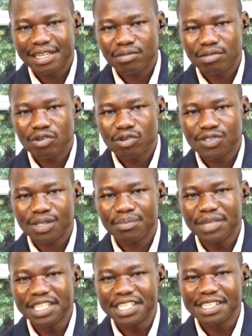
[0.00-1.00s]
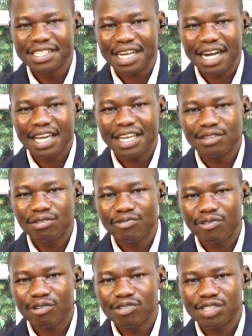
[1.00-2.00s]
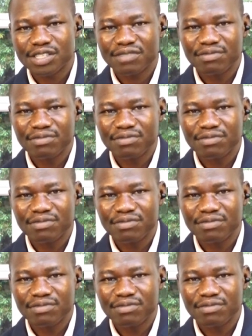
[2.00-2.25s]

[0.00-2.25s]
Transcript: because meetings are held on phones,